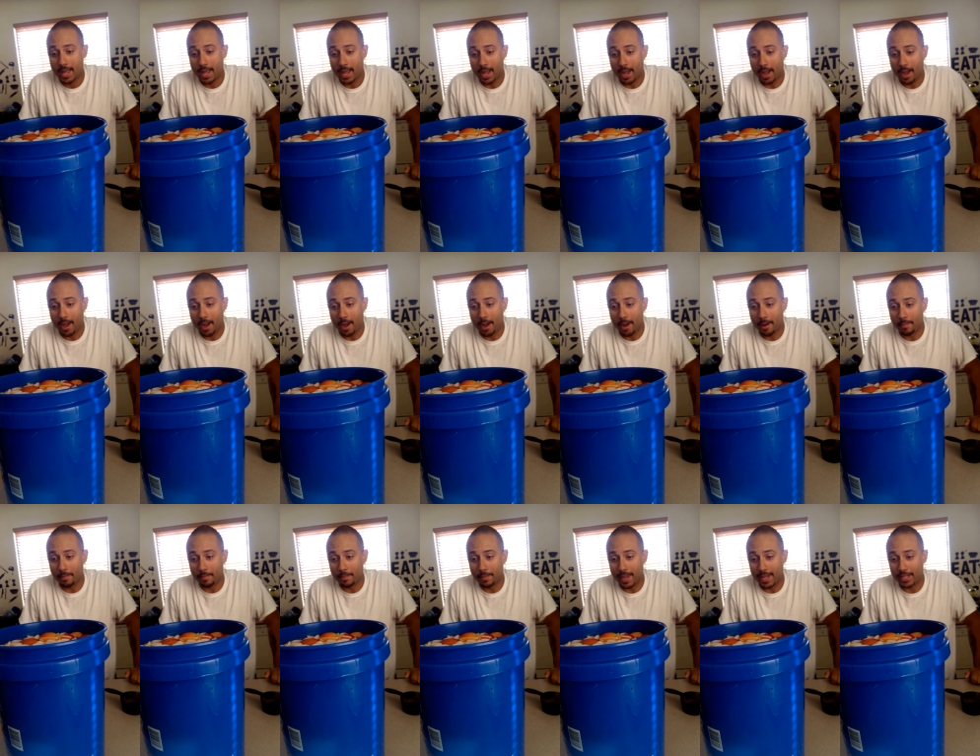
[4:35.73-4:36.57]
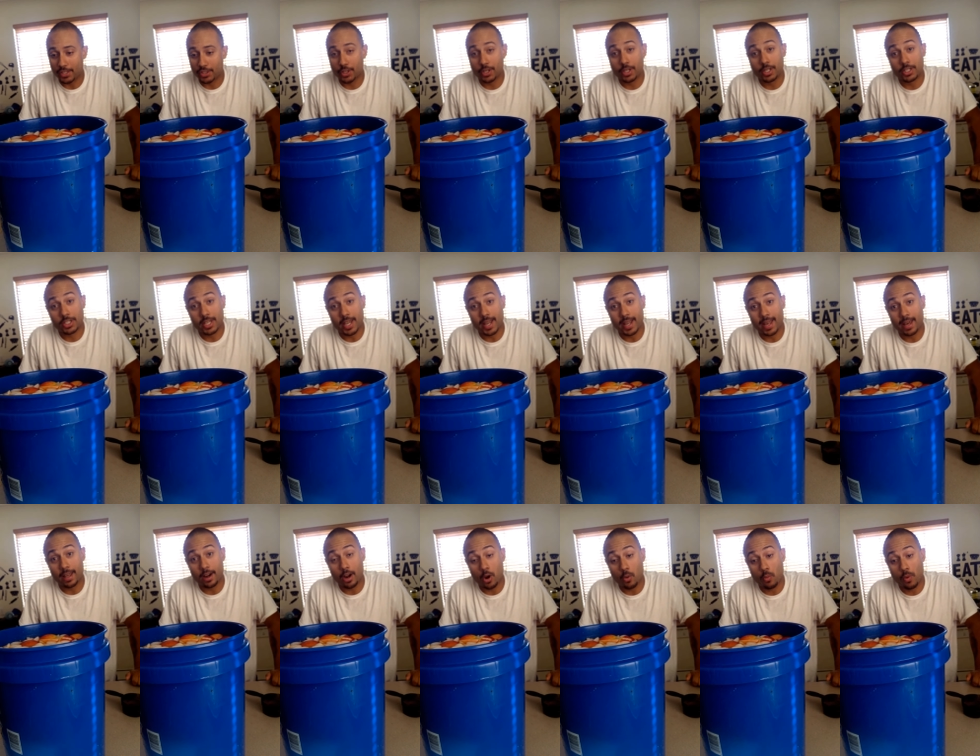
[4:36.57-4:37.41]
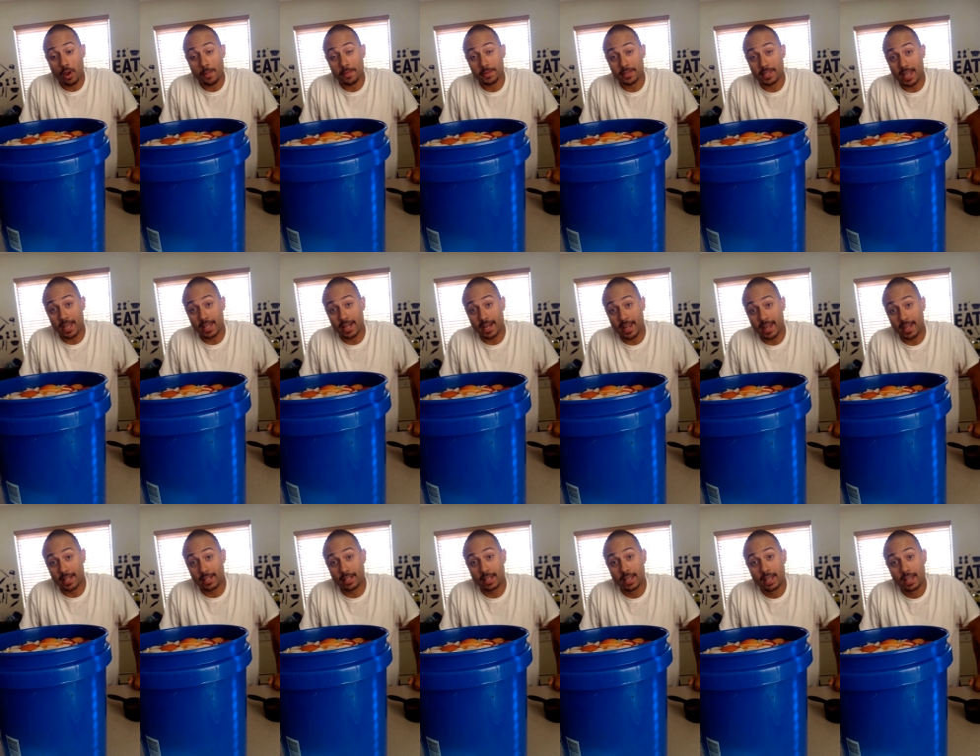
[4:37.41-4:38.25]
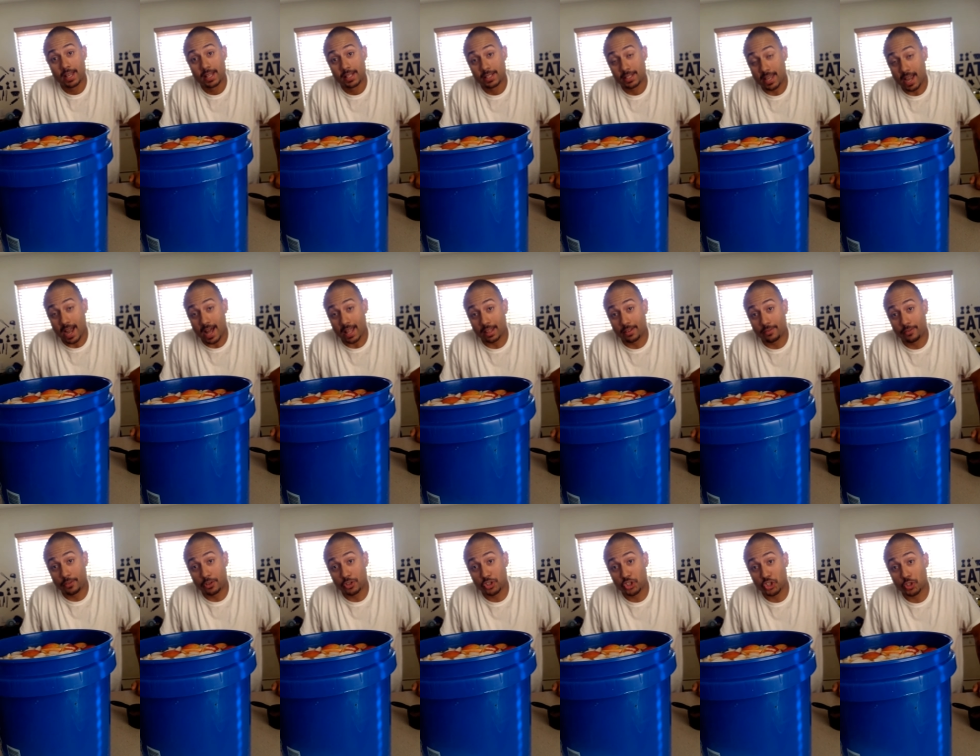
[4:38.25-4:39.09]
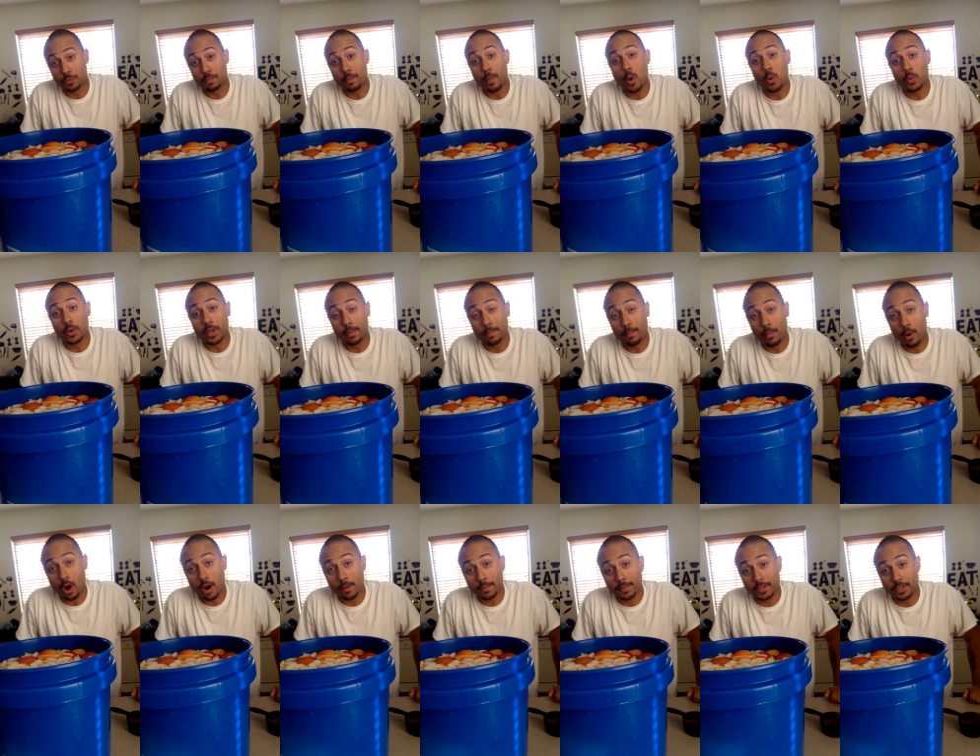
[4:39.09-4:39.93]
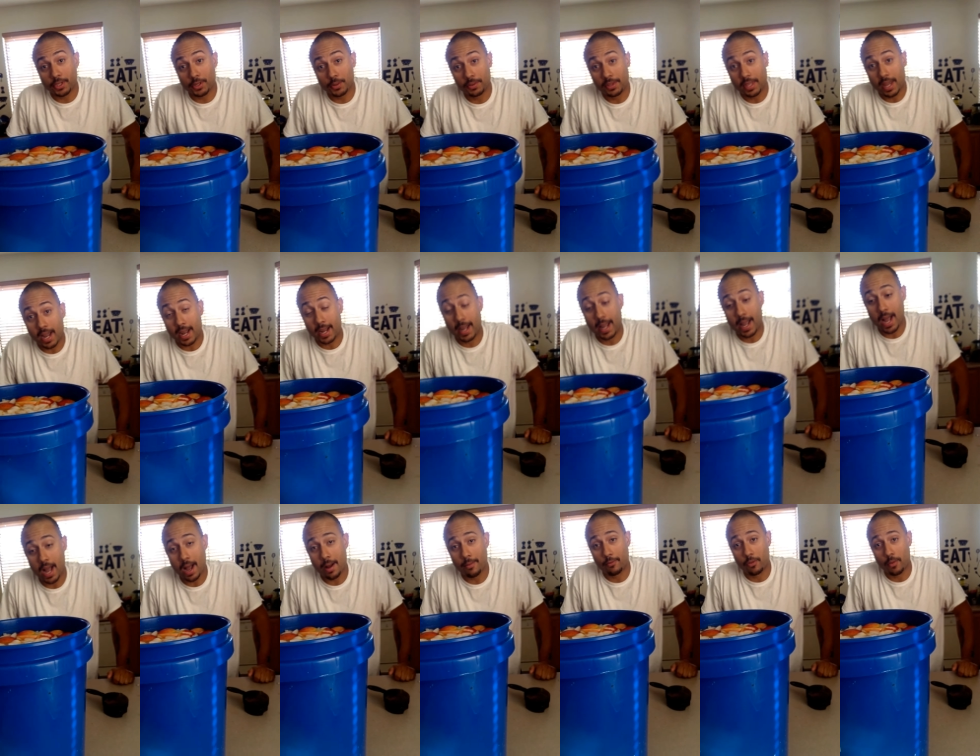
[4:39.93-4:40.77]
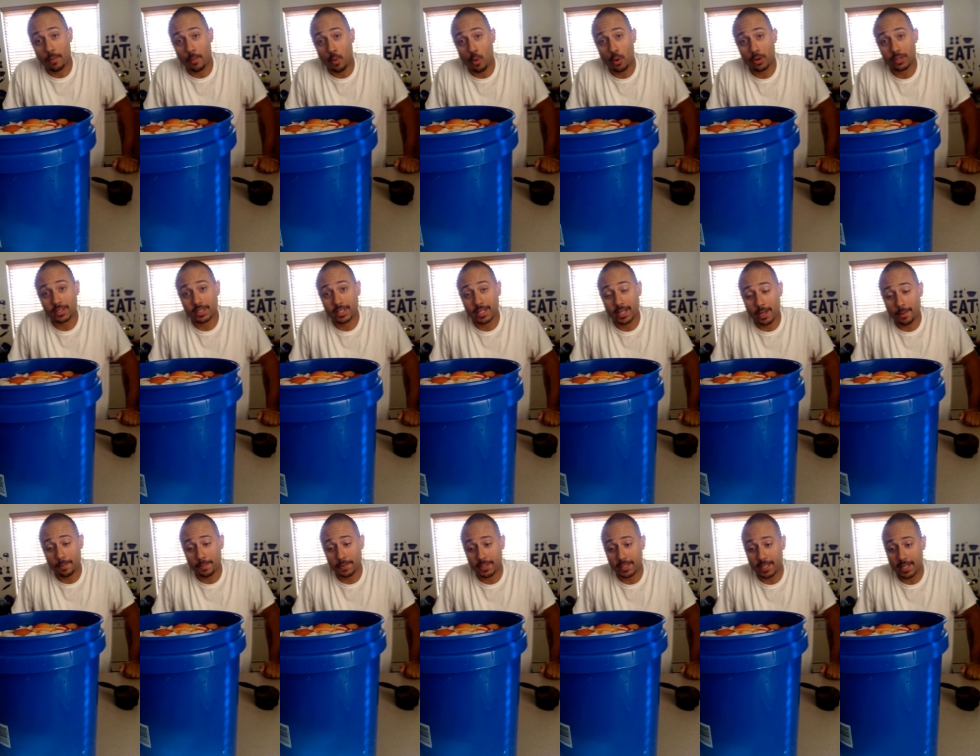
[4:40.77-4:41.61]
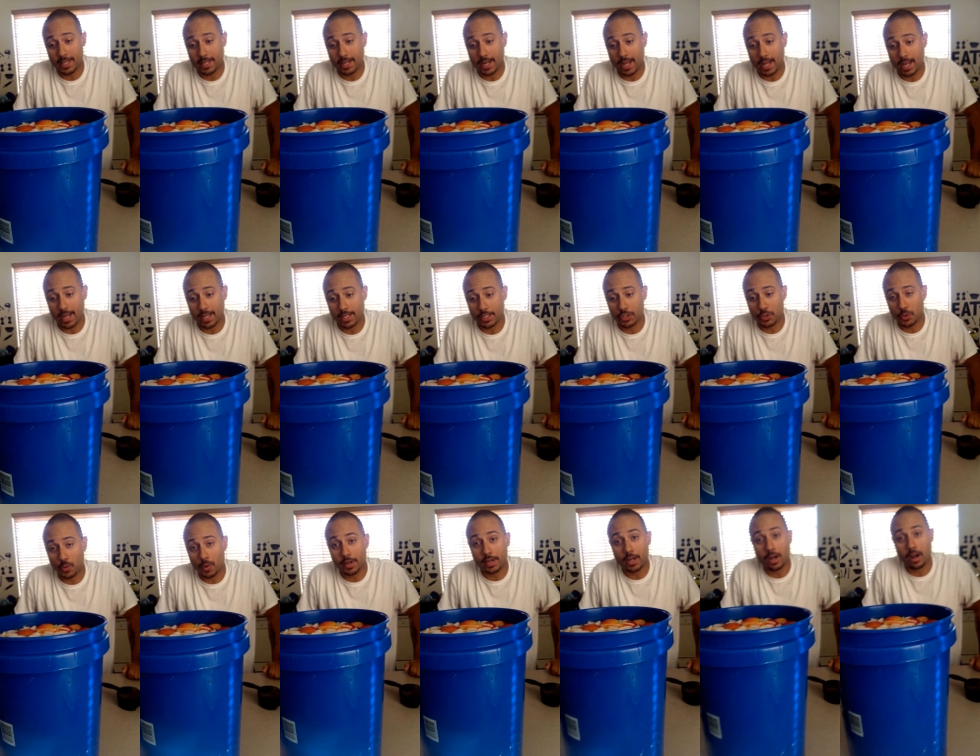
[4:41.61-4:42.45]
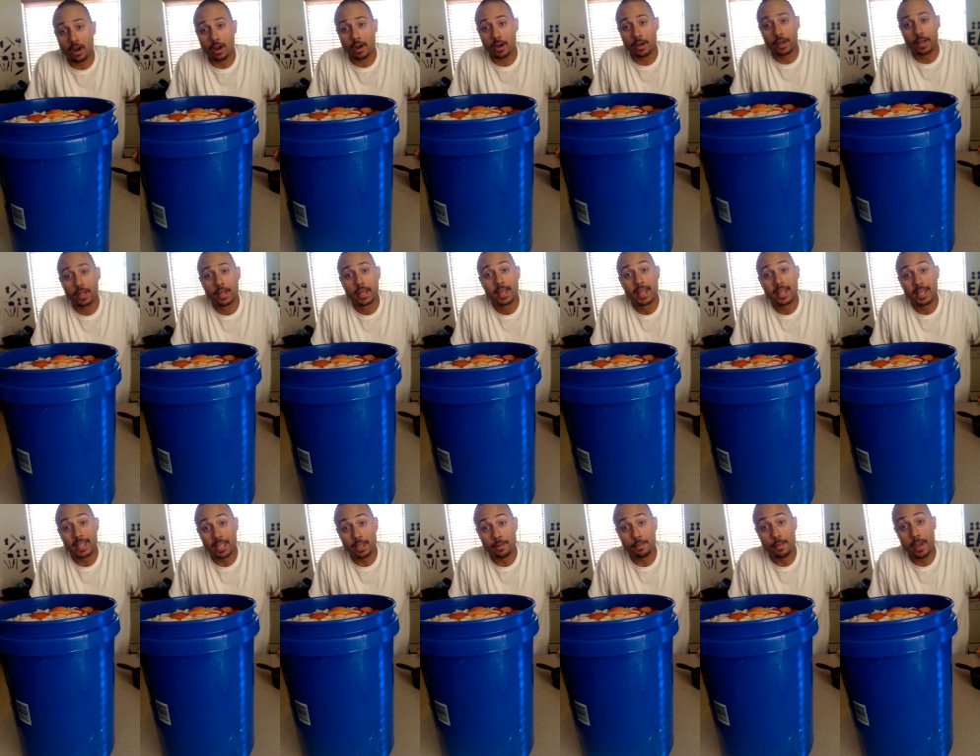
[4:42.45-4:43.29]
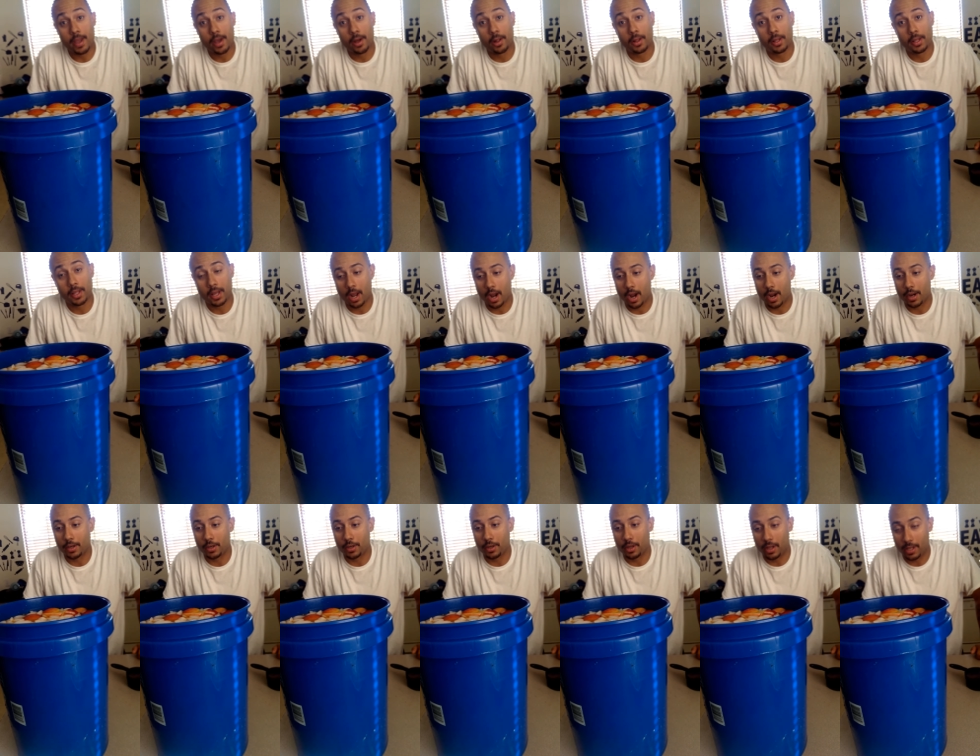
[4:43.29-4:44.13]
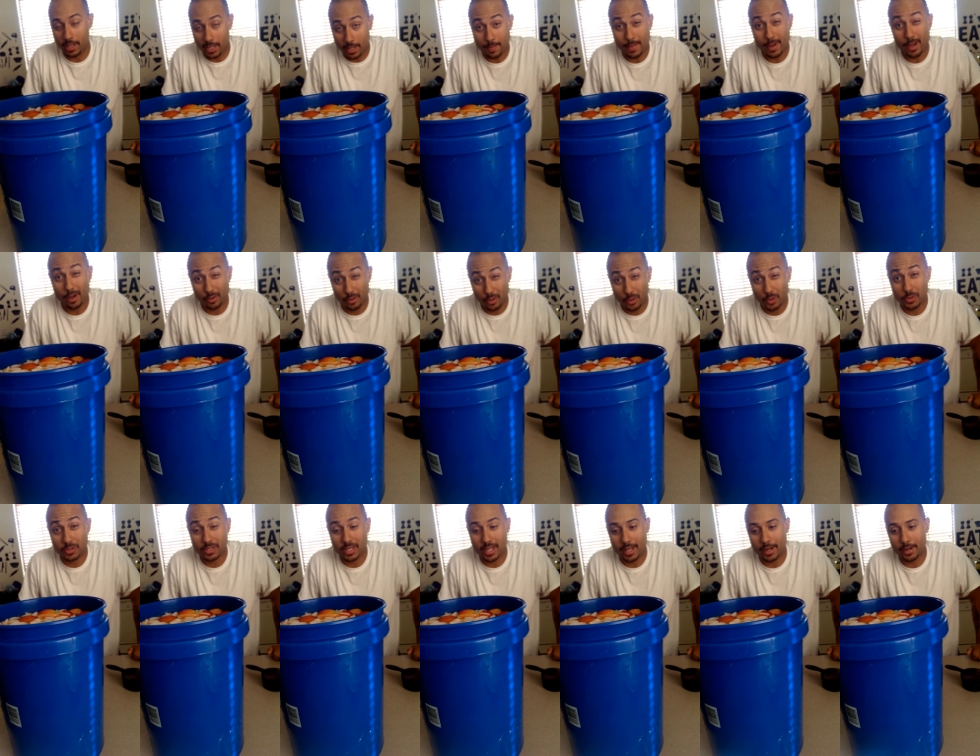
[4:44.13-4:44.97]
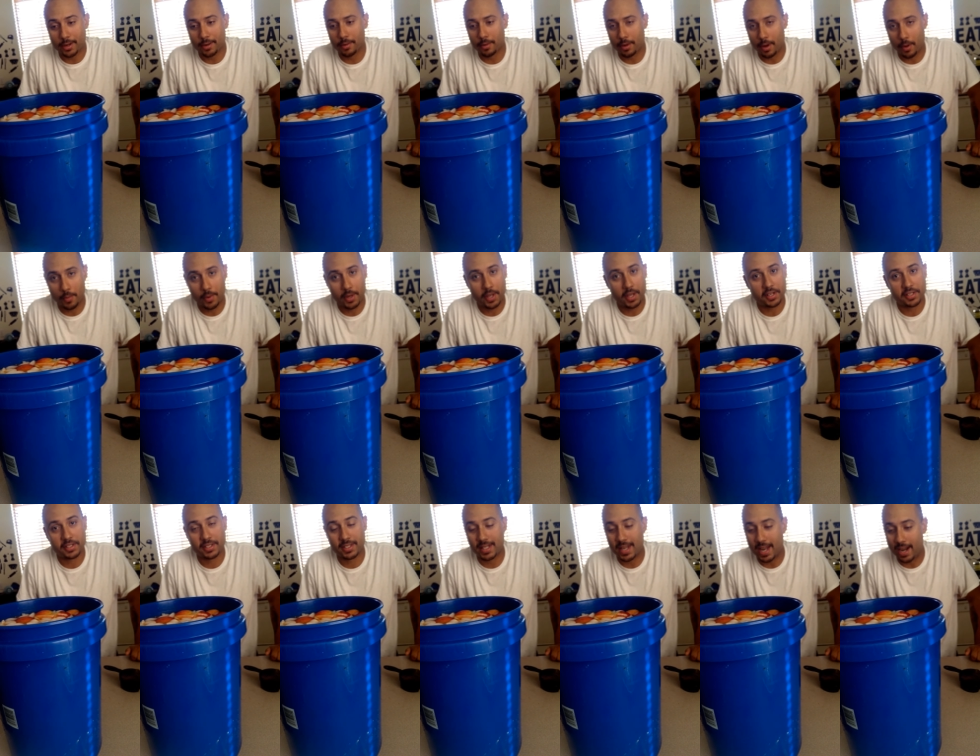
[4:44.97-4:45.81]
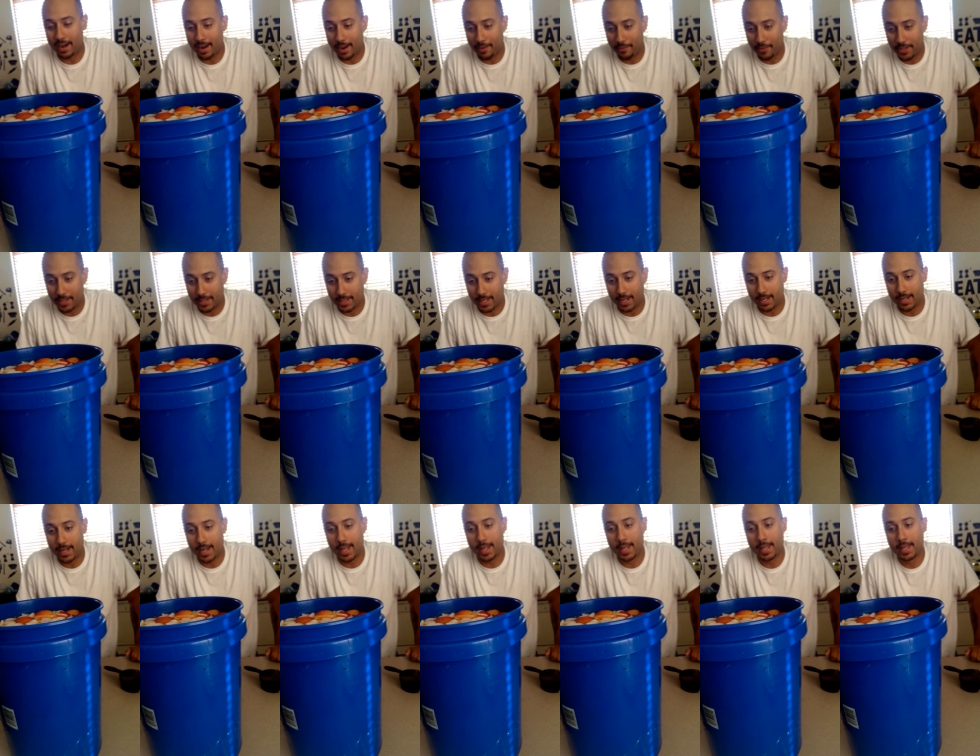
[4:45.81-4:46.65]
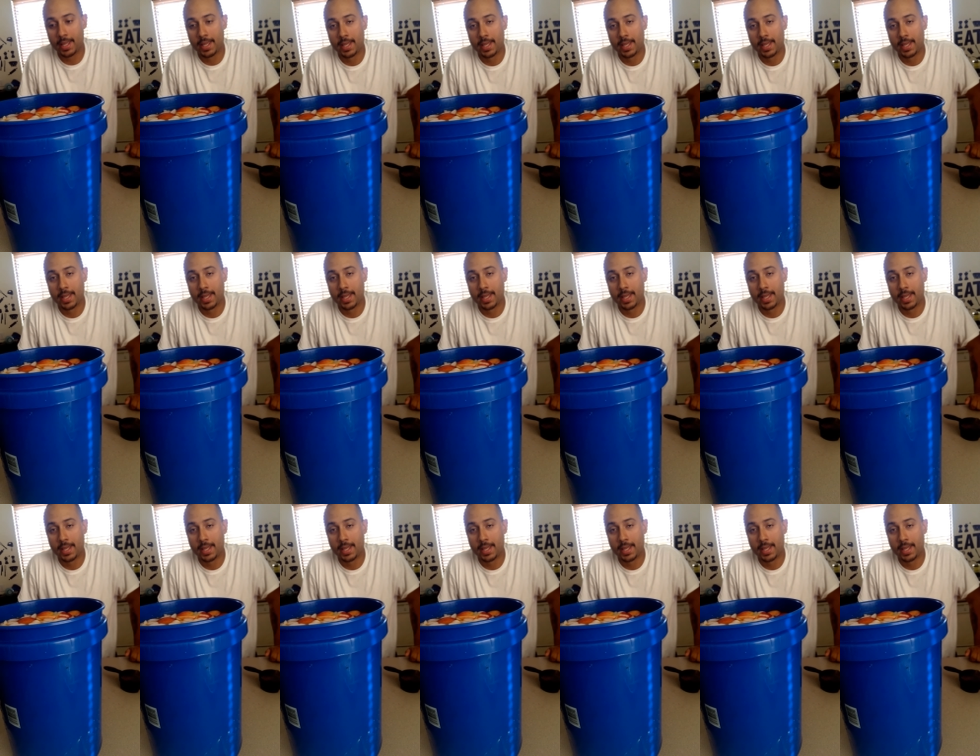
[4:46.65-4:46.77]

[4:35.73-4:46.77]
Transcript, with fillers: Um, make sure you check out our website at tolliversmokenbbq.com for more tips and uh, join our email, our email newsletter that we're going to send out every Sunday.